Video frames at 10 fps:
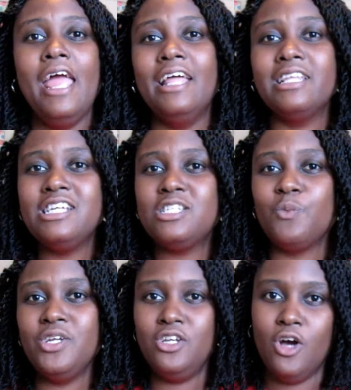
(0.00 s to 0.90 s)
at least
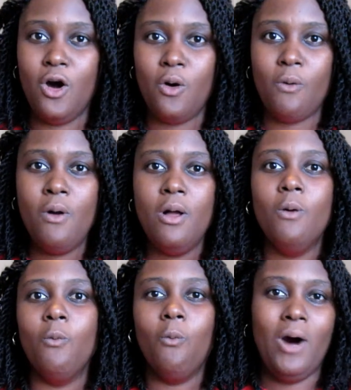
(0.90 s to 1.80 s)
we know
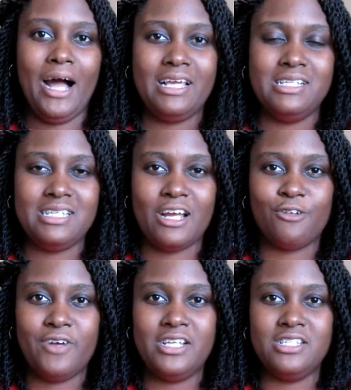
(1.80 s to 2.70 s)
why he's
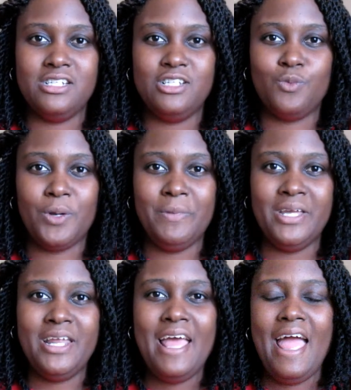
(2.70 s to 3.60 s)
sacrificing these
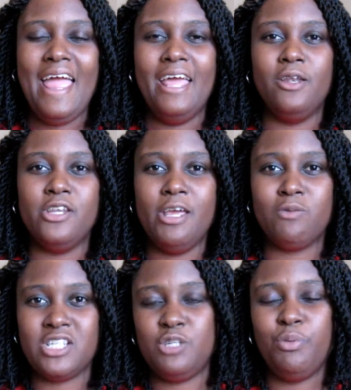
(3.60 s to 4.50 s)
women, and it
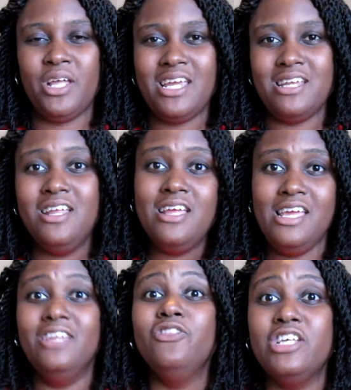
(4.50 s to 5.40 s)
was explained
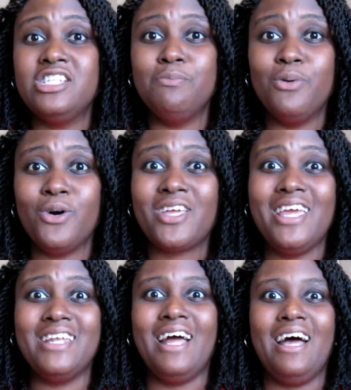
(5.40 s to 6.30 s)
in this book
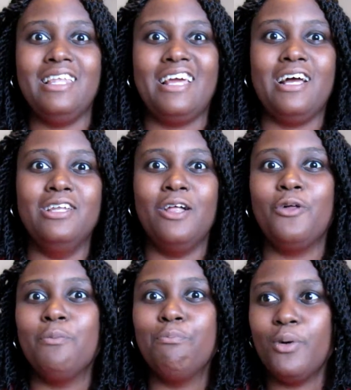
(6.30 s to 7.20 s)
and not
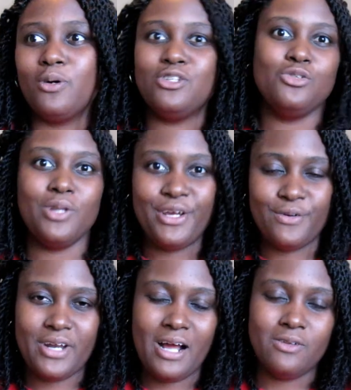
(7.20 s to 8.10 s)
another book or two later
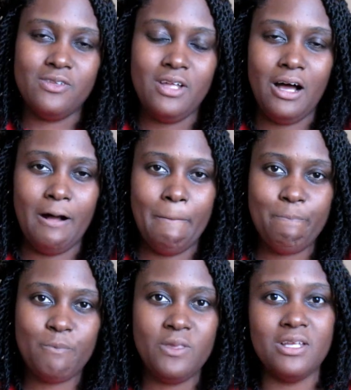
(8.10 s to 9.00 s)
down
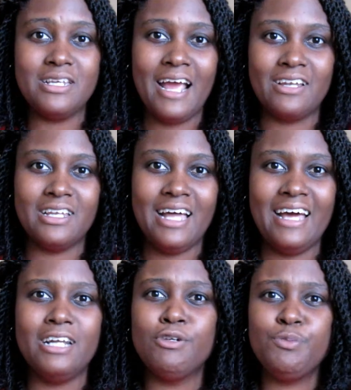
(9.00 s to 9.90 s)
the
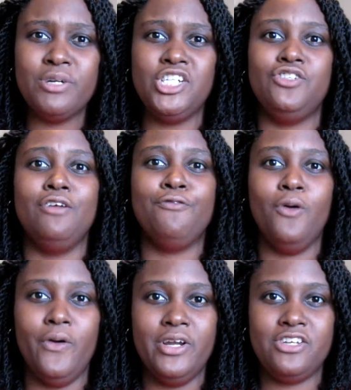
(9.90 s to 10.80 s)
line. It was pretty
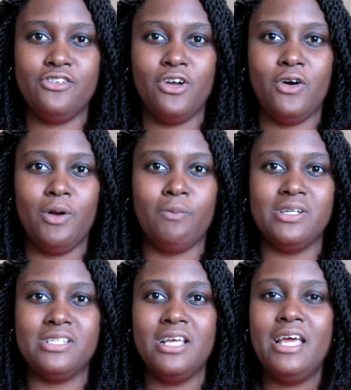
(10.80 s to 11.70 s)
straightforward. It
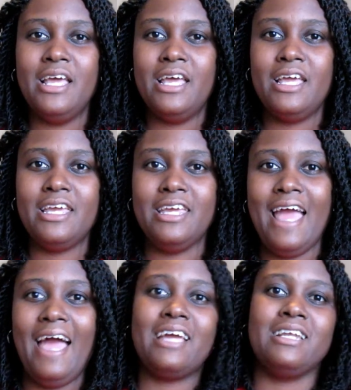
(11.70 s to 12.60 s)
was, he
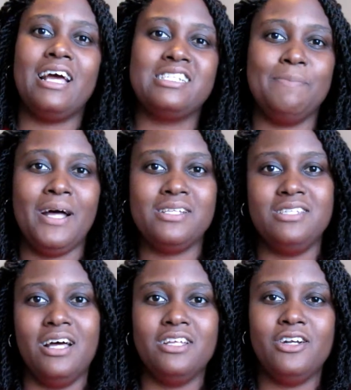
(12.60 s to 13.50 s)
agonized about
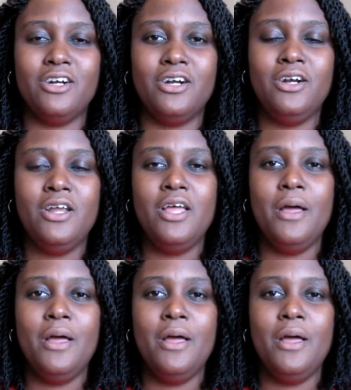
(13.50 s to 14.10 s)
telling her,